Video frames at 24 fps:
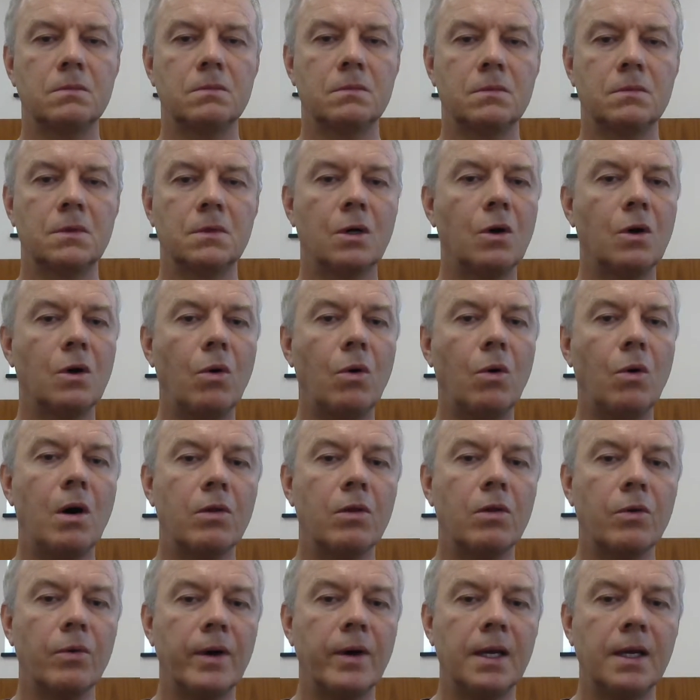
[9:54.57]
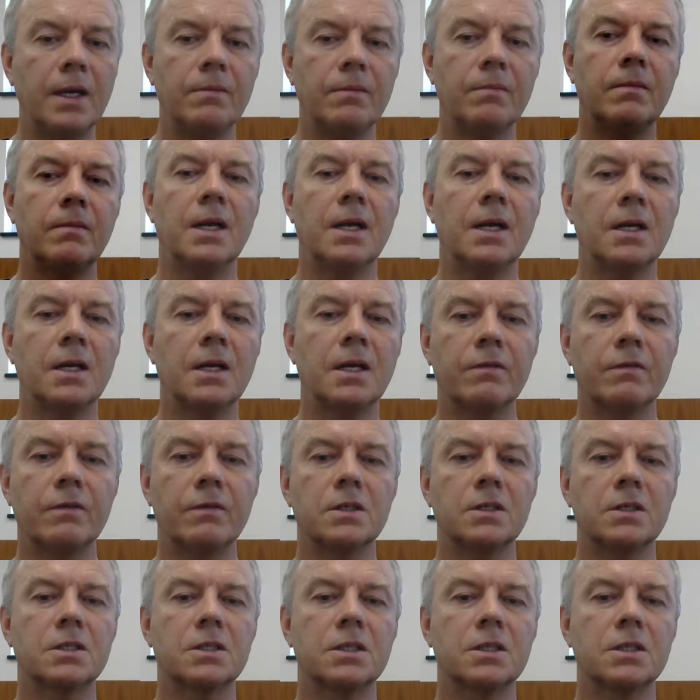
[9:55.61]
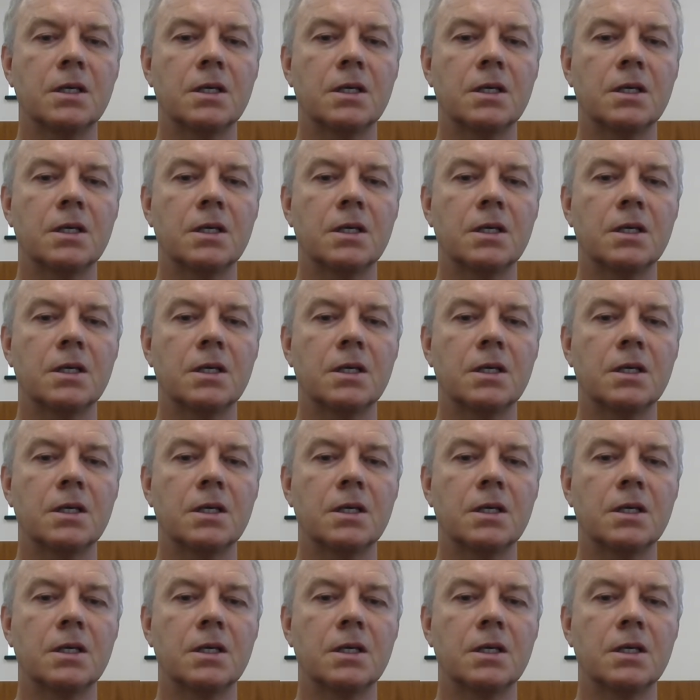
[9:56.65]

go all the way and make a difference